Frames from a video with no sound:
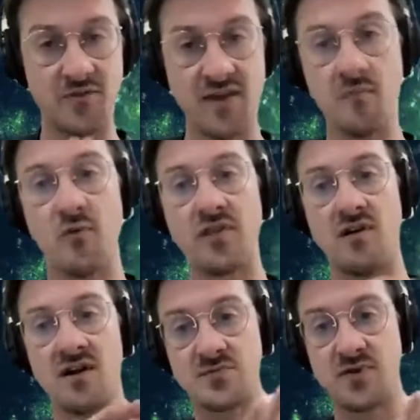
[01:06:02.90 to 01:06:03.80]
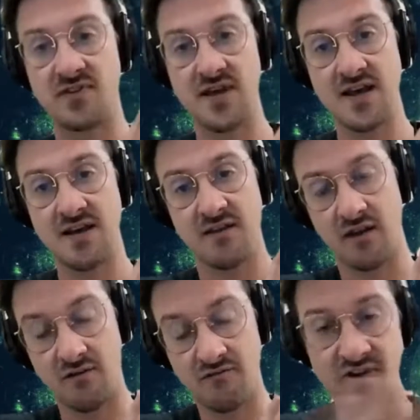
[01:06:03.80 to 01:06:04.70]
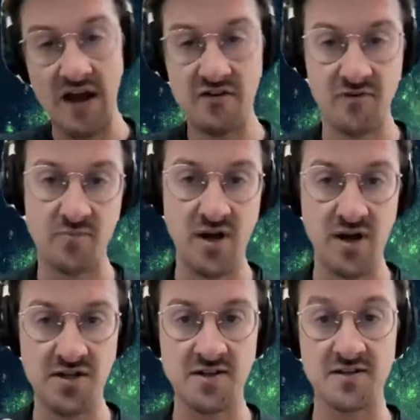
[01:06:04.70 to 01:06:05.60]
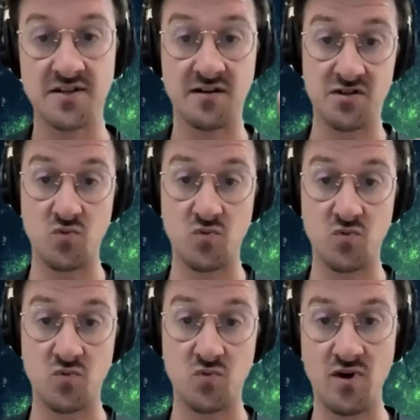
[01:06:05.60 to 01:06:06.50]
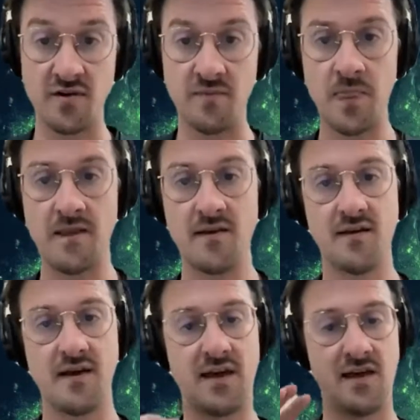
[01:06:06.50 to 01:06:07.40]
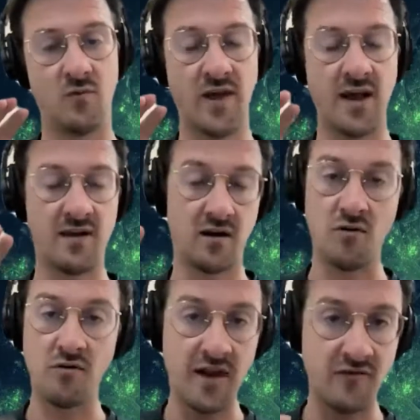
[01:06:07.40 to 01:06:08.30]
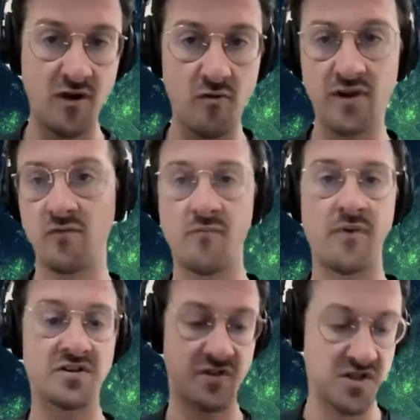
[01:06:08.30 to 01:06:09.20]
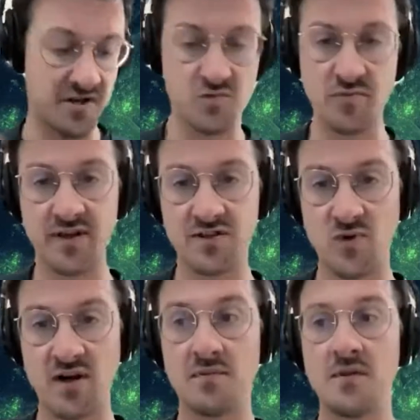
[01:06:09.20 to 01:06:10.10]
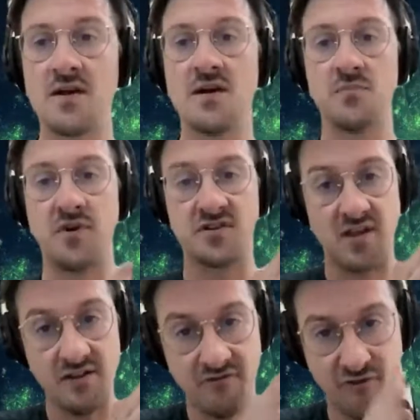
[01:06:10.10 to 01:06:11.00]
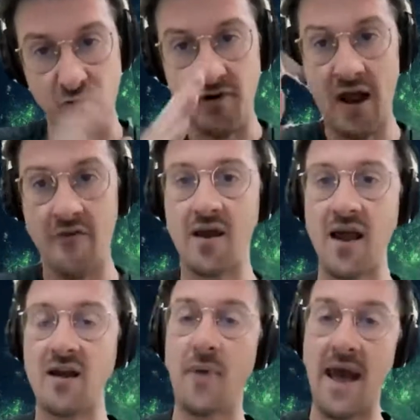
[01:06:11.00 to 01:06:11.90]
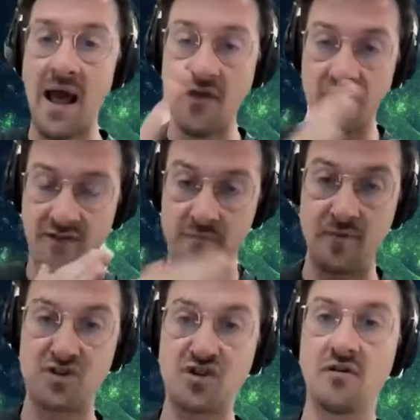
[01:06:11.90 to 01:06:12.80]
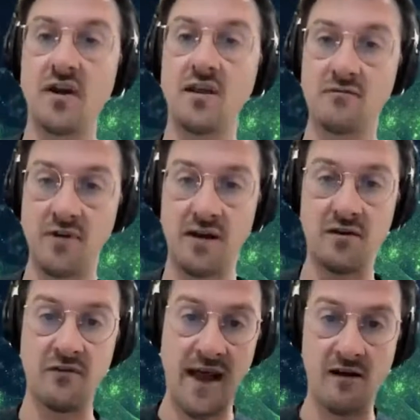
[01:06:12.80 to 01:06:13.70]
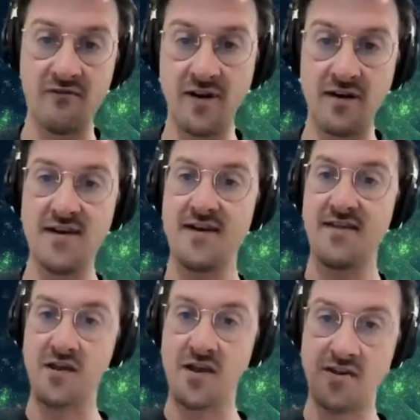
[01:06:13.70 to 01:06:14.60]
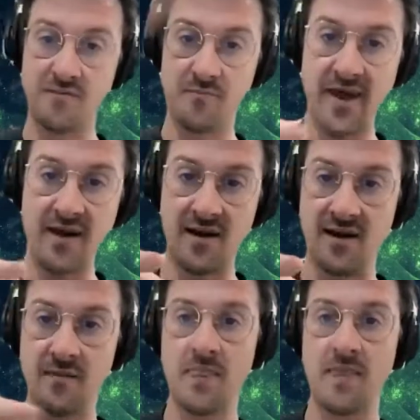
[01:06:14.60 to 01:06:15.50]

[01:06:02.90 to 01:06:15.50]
thing, but we launched with 5 different blockchains instead of just one. And we had like our own native token, a bunch of other changes we made as well. But just further down that kind of path of like maturity, right? You had alpha, and you had your beta,